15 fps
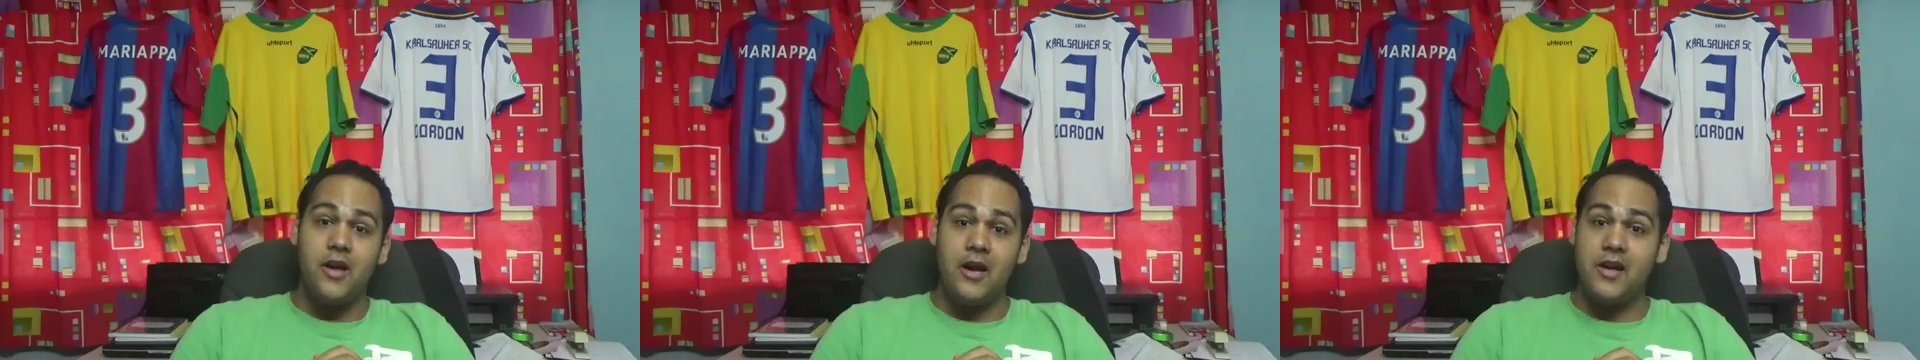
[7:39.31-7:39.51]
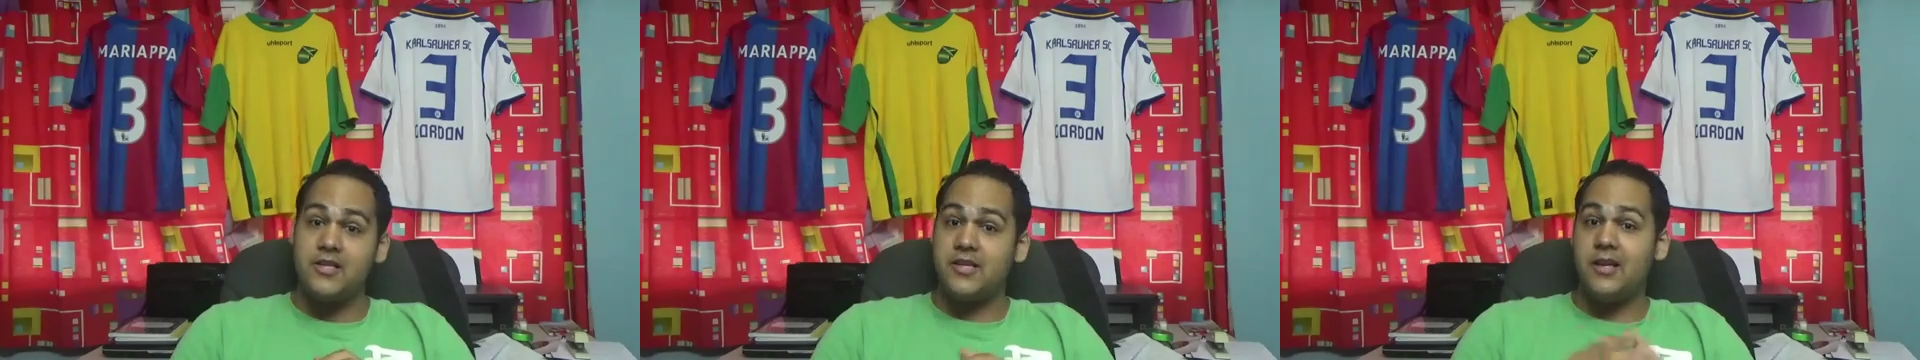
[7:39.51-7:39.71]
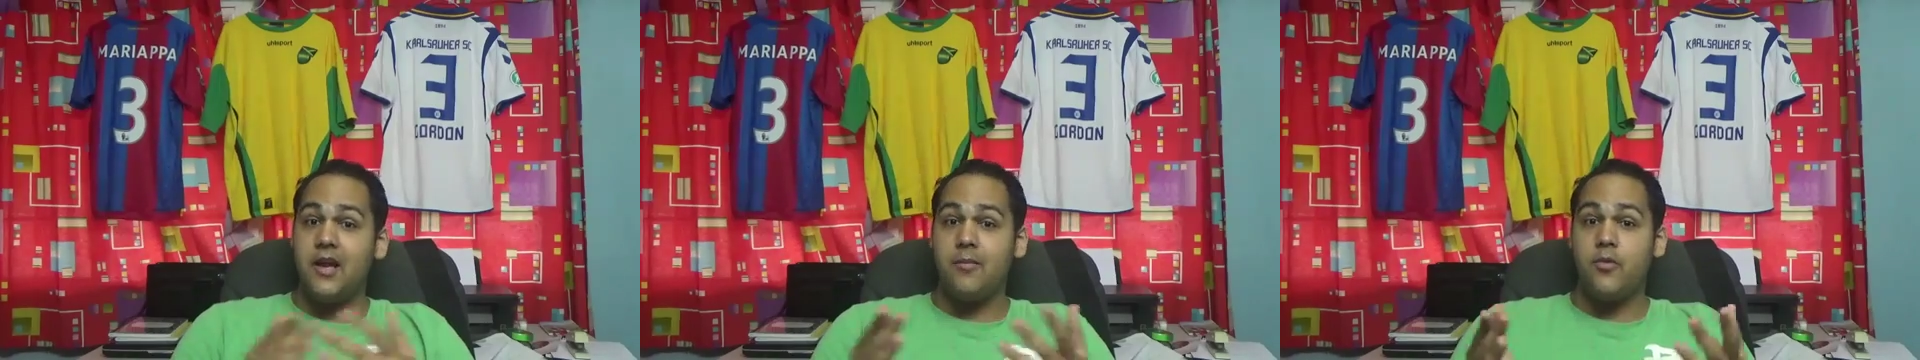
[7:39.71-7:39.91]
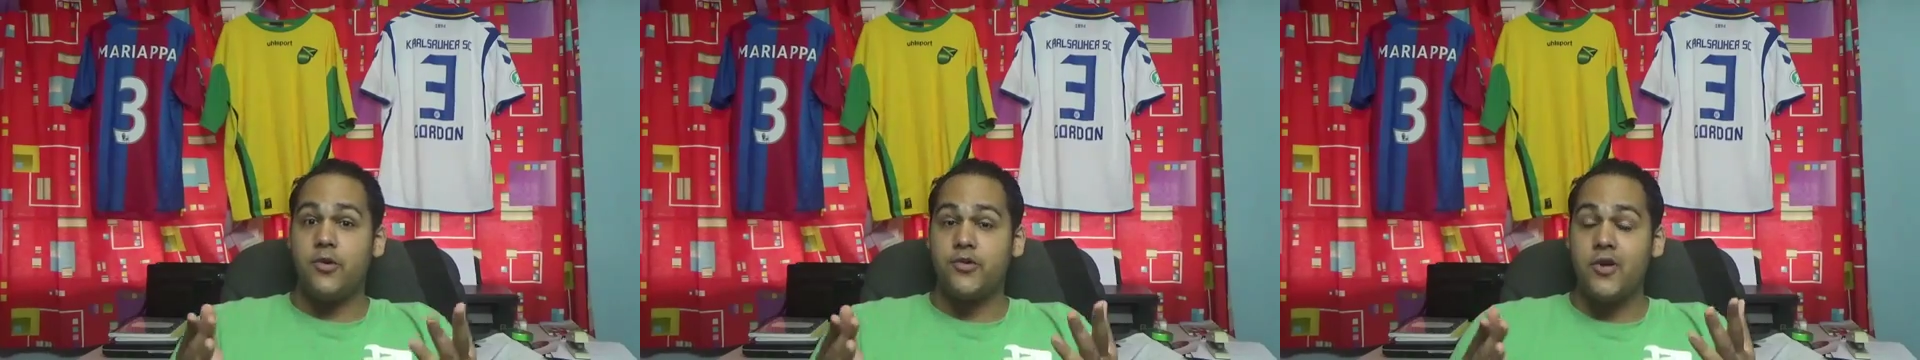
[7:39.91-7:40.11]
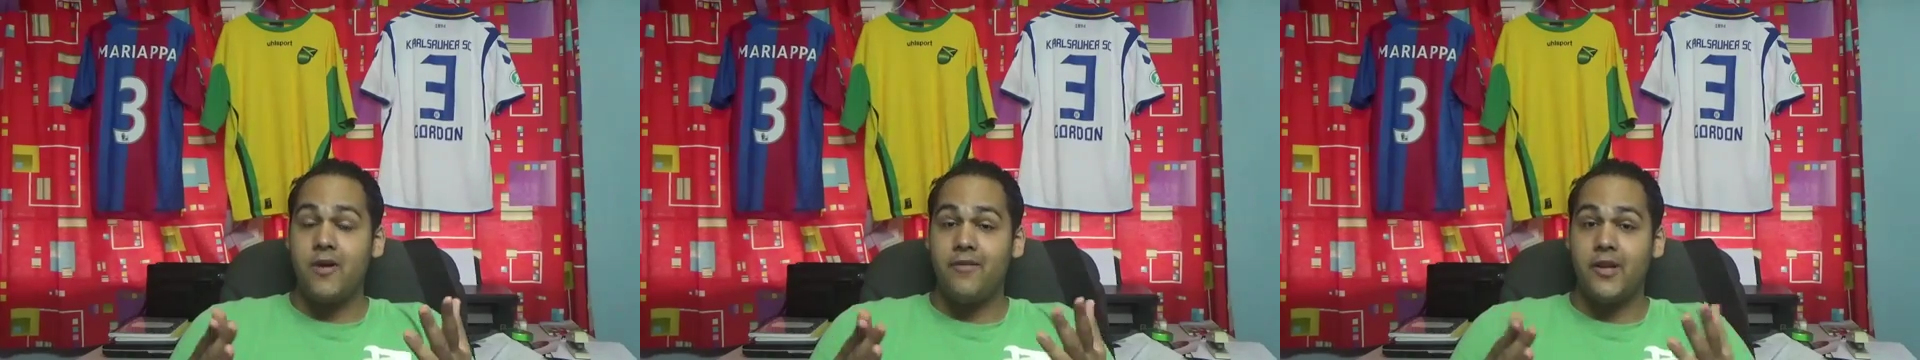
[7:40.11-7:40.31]
And it's a lot more
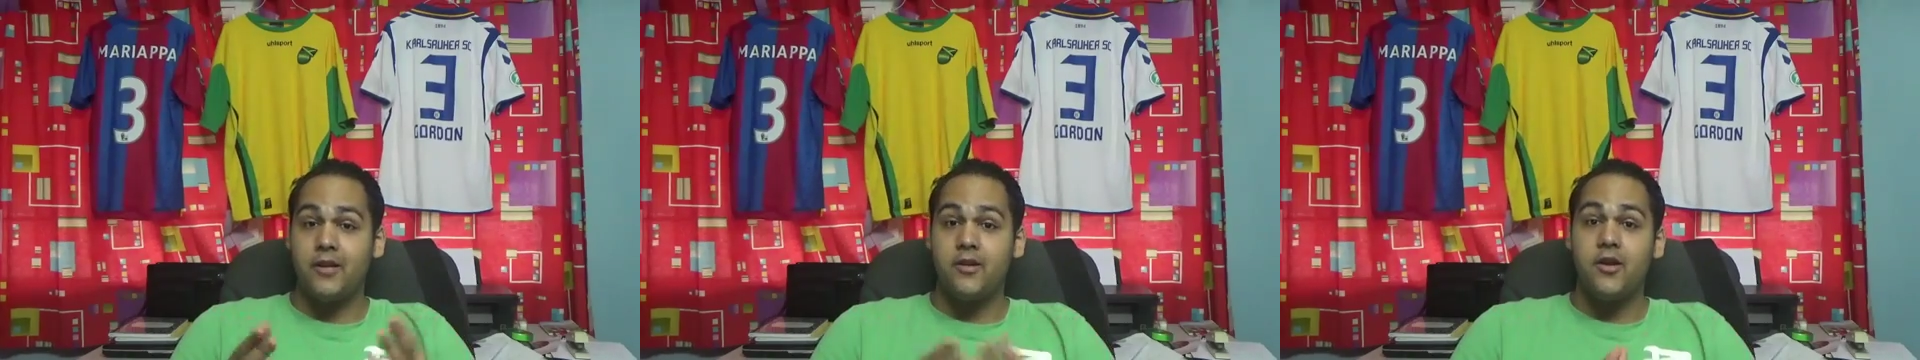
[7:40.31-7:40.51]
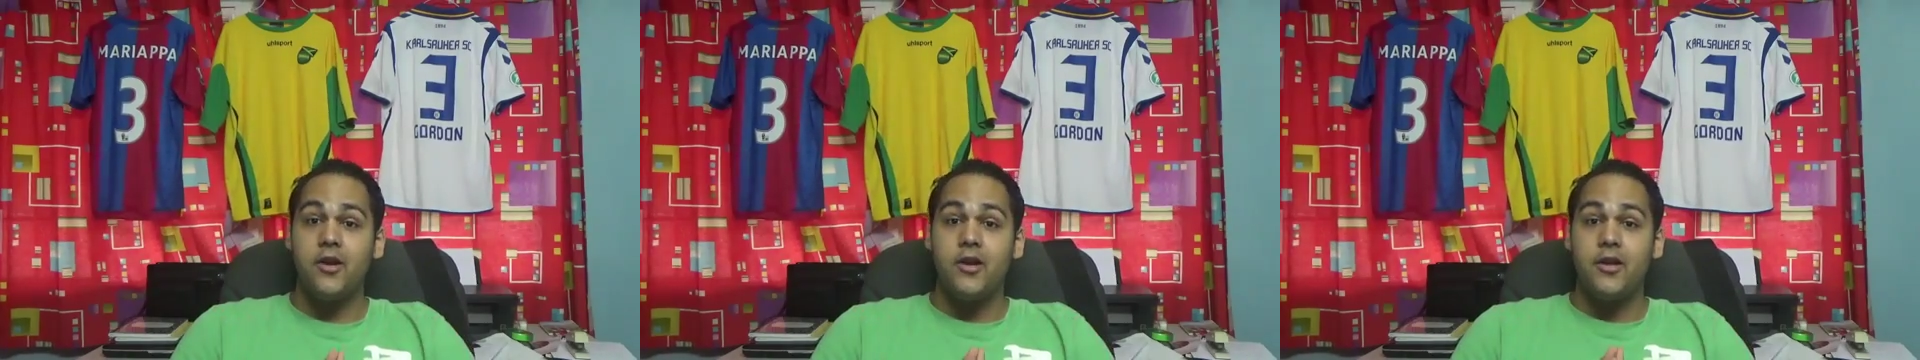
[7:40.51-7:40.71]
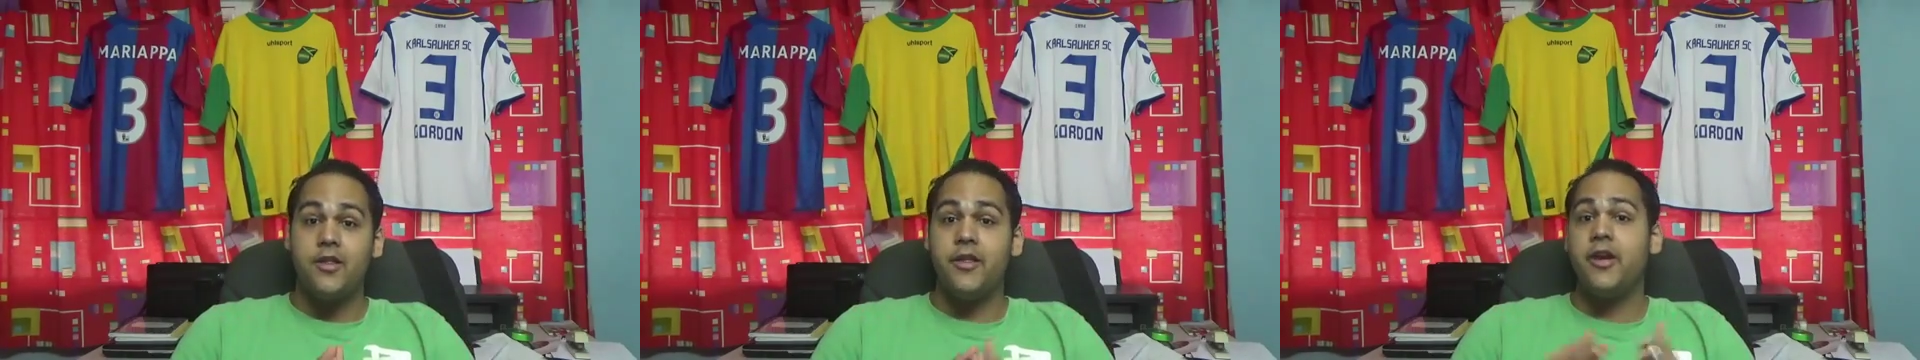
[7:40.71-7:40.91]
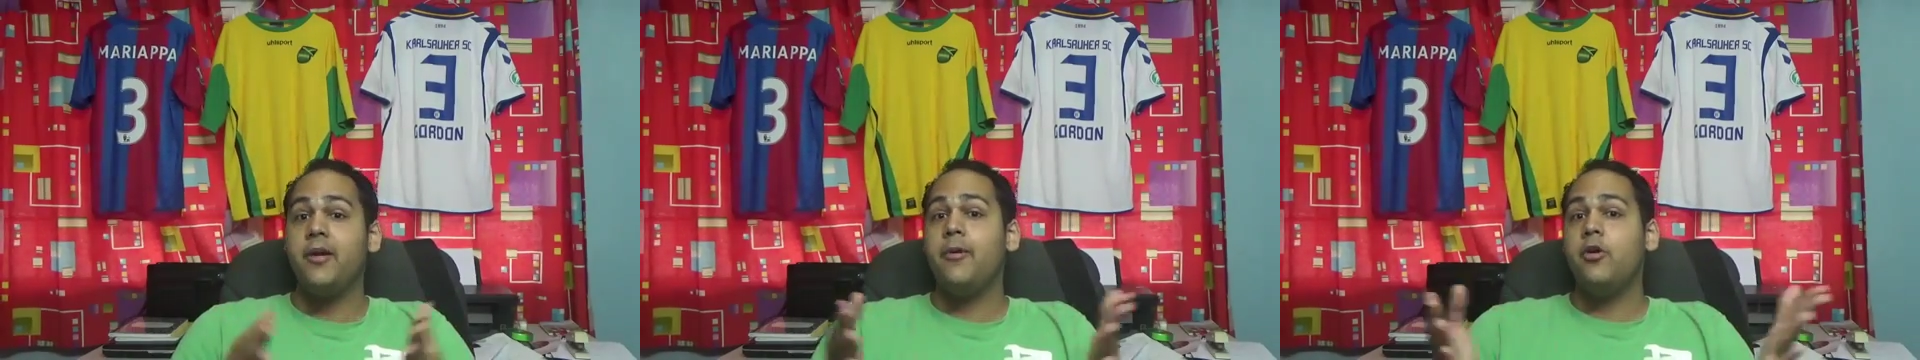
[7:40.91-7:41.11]
travelling. Think